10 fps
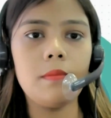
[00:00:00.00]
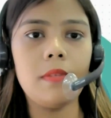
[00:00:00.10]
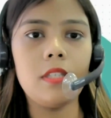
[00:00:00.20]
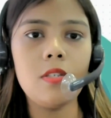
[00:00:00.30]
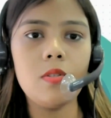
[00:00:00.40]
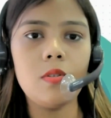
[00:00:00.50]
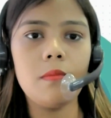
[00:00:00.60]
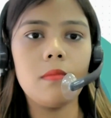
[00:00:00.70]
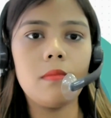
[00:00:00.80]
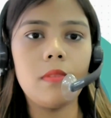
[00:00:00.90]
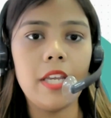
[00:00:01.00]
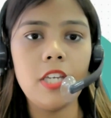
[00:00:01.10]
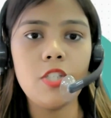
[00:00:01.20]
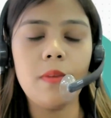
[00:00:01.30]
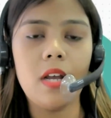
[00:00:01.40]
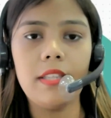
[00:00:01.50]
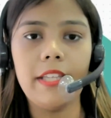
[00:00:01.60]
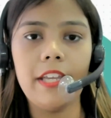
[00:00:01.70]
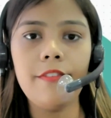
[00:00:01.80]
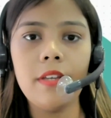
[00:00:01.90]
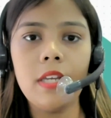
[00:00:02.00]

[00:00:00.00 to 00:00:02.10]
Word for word: Mathisul Mahesh Mahadev